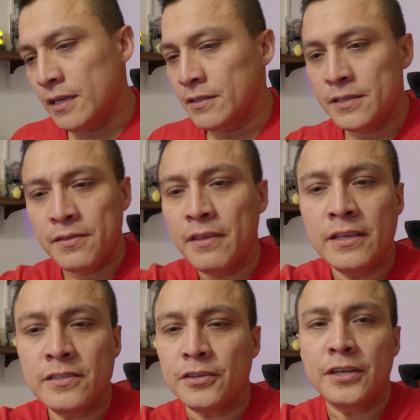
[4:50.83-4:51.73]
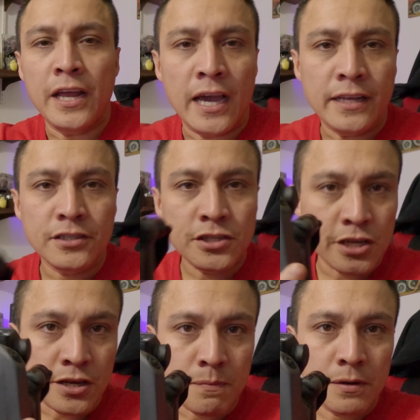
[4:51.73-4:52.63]
These things are not
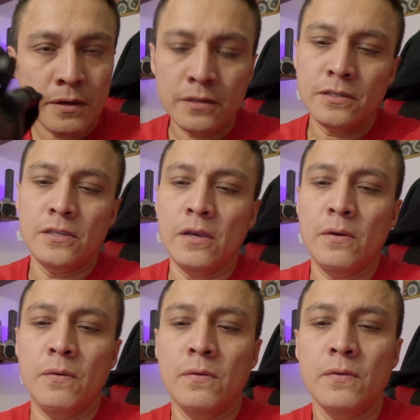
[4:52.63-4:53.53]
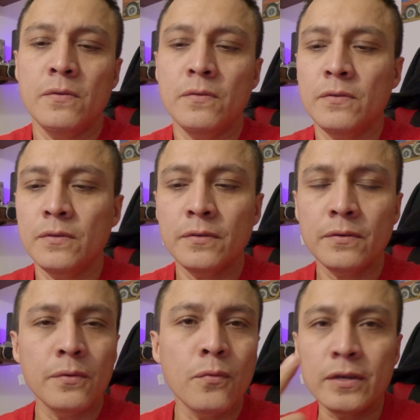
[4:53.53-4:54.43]
cheap, so
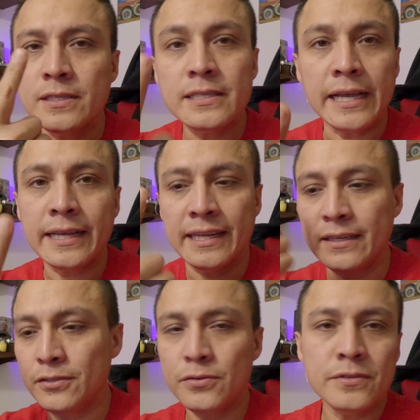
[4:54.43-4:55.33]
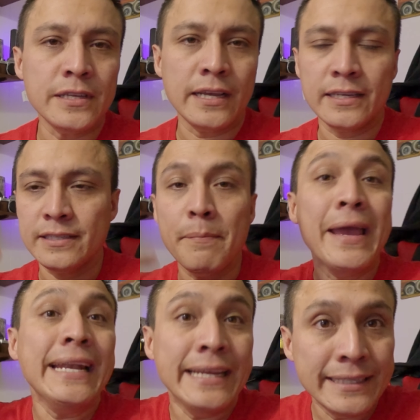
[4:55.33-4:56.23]
1 second, 2 seconds, a
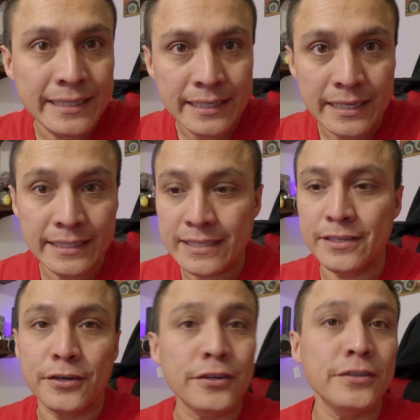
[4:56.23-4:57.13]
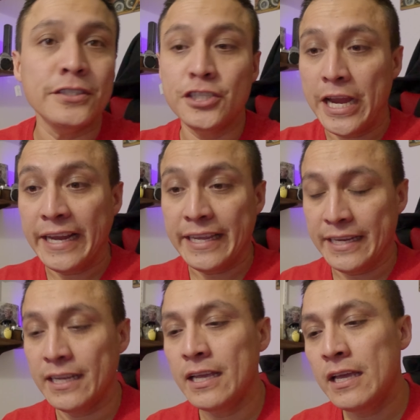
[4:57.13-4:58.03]
minute, it doesn't hurt
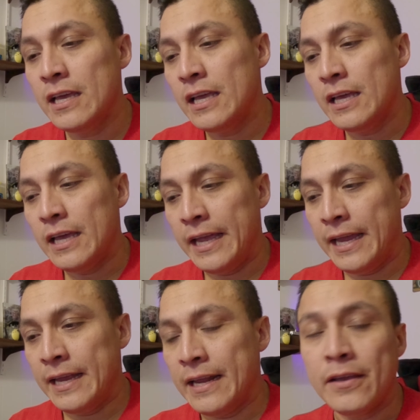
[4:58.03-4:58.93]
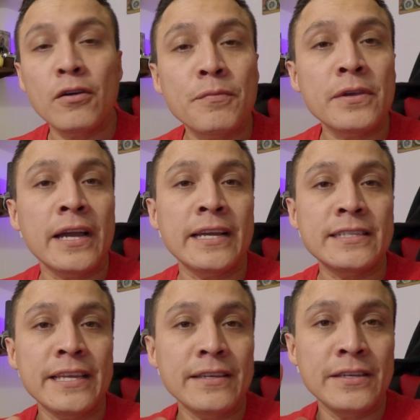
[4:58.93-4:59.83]
checking. and I hope you
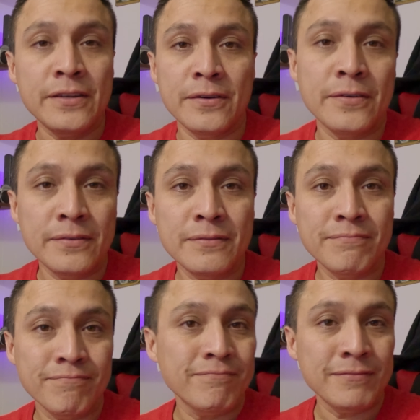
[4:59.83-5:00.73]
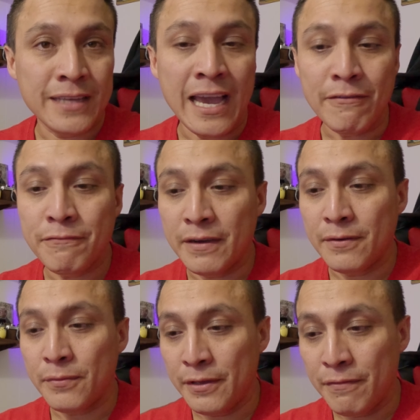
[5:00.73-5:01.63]
guys, you know, have
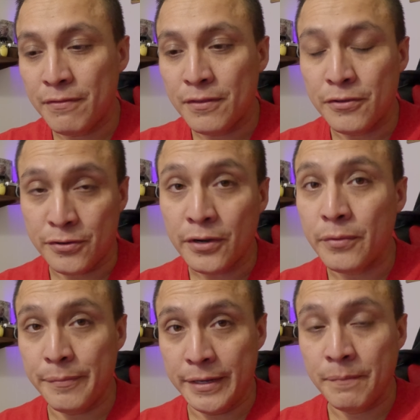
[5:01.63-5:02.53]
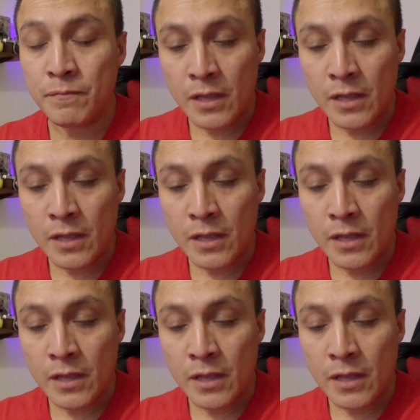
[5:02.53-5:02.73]
fun with your equipment.